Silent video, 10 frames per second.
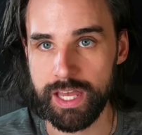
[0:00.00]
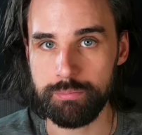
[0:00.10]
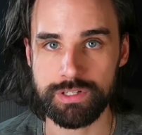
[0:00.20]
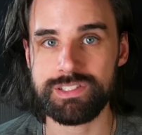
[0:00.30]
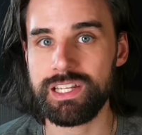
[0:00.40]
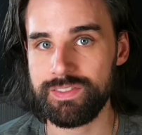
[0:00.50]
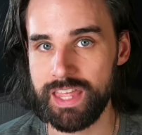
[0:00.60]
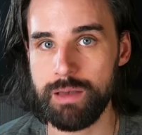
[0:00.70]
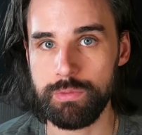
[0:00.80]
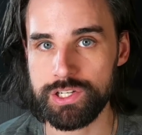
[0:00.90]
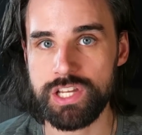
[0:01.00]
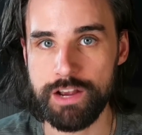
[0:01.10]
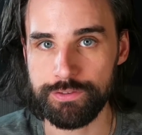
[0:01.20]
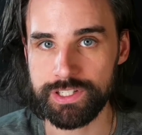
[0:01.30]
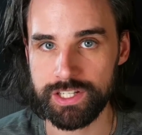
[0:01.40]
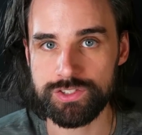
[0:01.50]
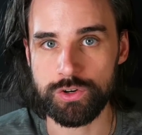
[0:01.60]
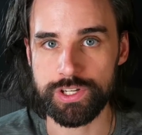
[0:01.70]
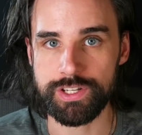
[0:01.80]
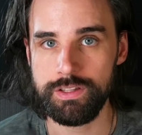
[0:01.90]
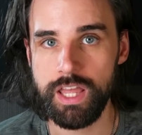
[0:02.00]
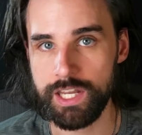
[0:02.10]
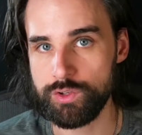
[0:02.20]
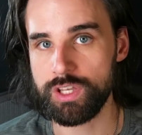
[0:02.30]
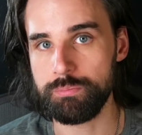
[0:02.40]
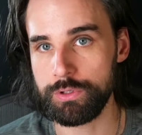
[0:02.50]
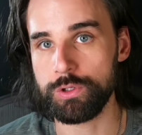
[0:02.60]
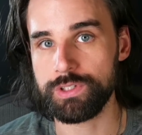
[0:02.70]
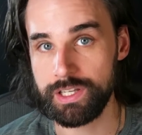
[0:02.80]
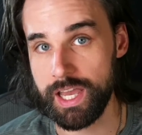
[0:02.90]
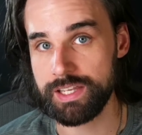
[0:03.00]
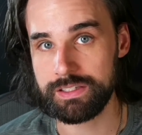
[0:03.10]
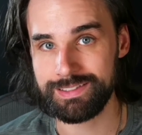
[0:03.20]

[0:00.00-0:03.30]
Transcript: but it doesn't take that much effort to get started and you can build a nice,